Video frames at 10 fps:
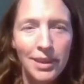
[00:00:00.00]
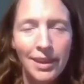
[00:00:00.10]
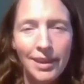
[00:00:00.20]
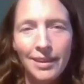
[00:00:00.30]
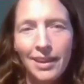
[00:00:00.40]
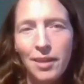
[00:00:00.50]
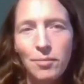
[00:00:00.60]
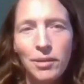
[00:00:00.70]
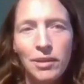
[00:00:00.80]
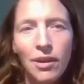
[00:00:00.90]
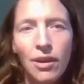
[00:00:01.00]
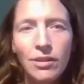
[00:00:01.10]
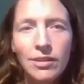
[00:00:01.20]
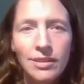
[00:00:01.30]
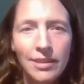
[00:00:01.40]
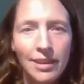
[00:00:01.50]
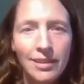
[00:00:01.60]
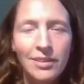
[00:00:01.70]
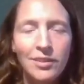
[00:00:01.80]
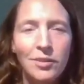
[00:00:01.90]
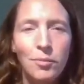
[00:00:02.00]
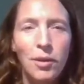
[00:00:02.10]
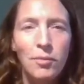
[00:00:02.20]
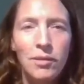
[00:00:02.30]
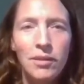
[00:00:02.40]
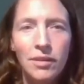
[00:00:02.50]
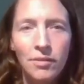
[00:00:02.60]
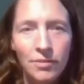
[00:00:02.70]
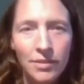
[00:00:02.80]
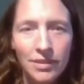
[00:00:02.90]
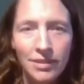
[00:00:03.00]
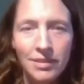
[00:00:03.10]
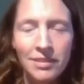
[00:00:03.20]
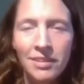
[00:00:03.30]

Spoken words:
at Campion College and in the Department of Physics.